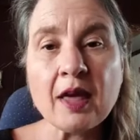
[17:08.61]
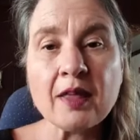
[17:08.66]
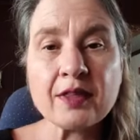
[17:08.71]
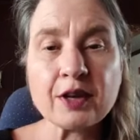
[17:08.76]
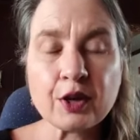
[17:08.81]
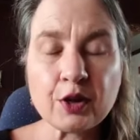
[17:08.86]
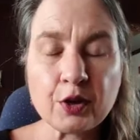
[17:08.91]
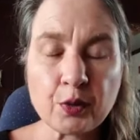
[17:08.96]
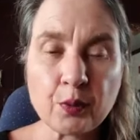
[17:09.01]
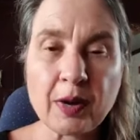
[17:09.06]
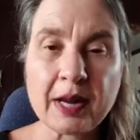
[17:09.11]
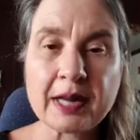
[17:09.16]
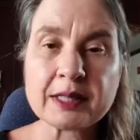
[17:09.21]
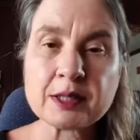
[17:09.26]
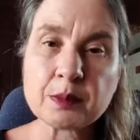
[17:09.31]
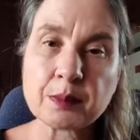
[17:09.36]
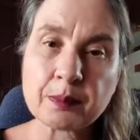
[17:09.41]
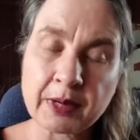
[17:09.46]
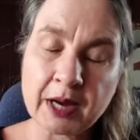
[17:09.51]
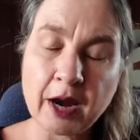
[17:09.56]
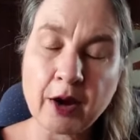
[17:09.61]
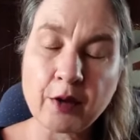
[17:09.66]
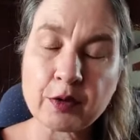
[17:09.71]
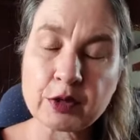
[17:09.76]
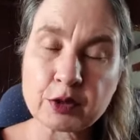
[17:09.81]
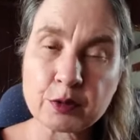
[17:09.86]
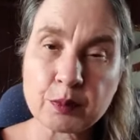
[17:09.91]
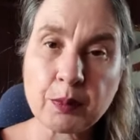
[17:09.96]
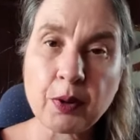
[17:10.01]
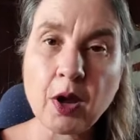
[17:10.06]
the correct
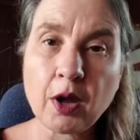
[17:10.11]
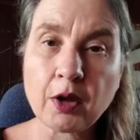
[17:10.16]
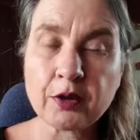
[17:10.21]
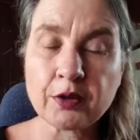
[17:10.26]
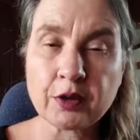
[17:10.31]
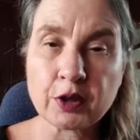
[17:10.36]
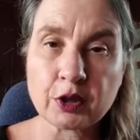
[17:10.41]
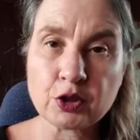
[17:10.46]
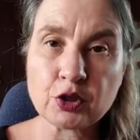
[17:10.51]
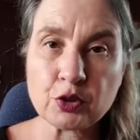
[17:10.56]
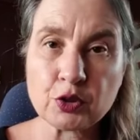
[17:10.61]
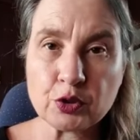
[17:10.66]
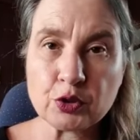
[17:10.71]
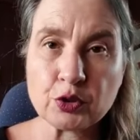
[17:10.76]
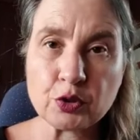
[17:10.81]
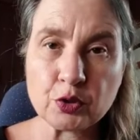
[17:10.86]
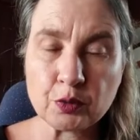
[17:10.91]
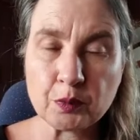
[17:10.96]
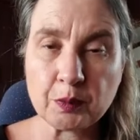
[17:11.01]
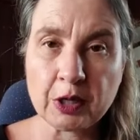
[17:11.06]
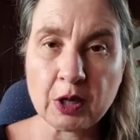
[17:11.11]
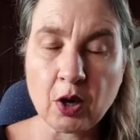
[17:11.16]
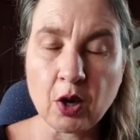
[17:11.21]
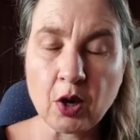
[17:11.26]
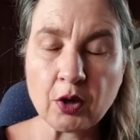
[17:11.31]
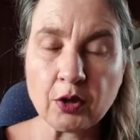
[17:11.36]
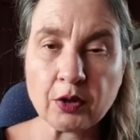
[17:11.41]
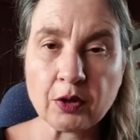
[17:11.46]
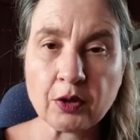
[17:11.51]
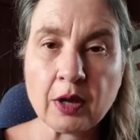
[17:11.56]
current path that you should be
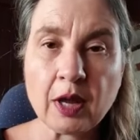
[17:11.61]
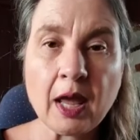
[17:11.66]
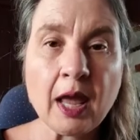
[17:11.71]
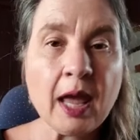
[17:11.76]
on.